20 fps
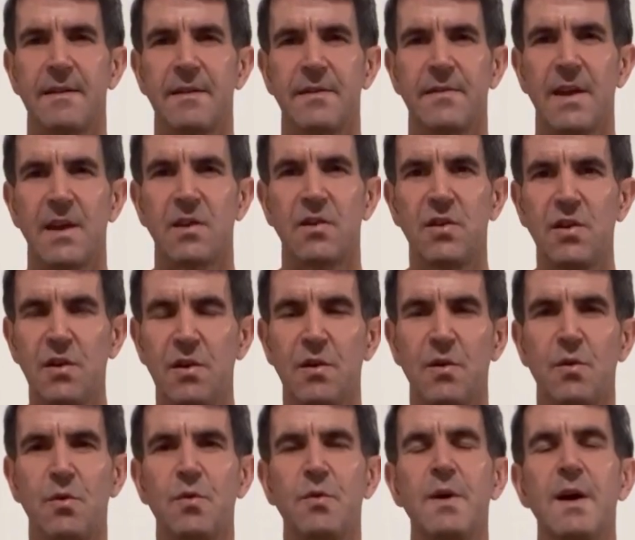that
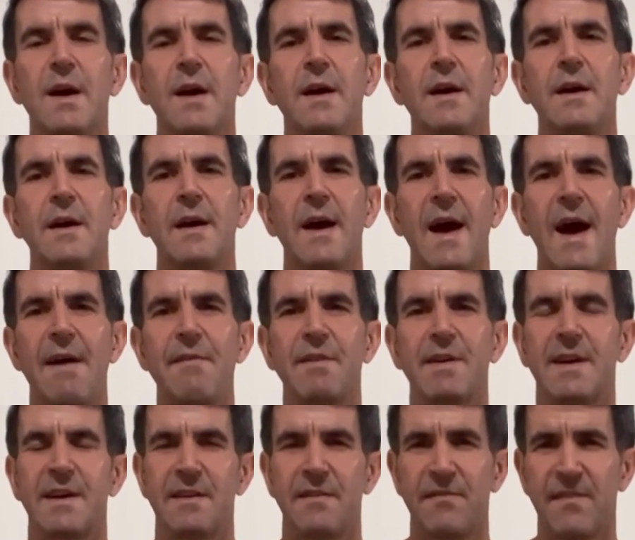you have a
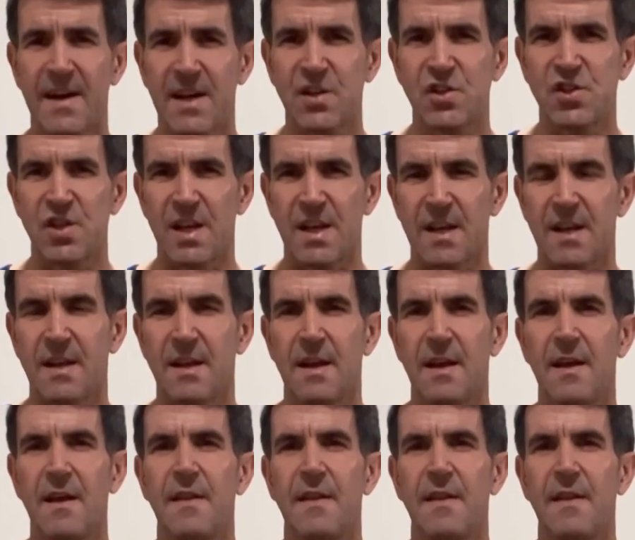conviction